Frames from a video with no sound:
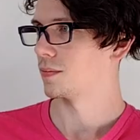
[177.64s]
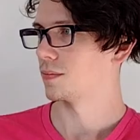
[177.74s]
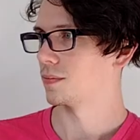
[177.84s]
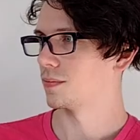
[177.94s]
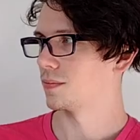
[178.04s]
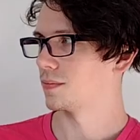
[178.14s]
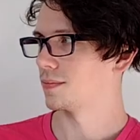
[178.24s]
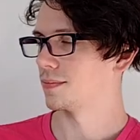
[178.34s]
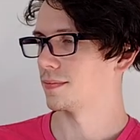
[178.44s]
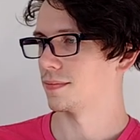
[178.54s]

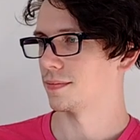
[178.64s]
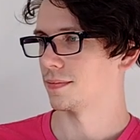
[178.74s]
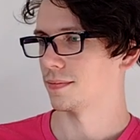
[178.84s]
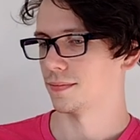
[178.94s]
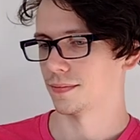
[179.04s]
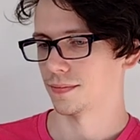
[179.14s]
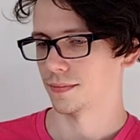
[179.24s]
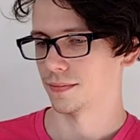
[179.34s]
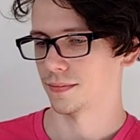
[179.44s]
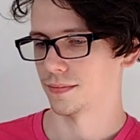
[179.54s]

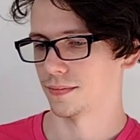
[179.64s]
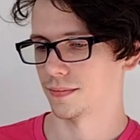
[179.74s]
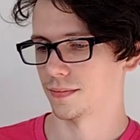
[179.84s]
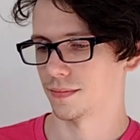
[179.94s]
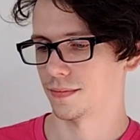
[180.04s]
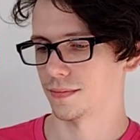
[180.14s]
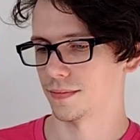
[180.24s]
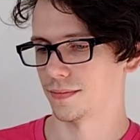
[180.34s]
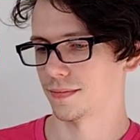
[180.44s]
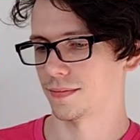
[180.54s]

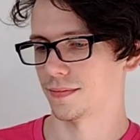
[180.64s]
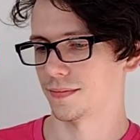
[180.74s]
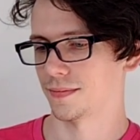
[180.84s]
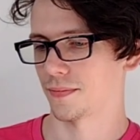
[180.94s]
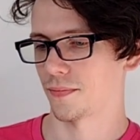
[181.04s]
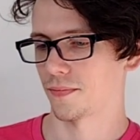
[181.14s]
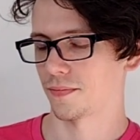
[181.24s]
(silent)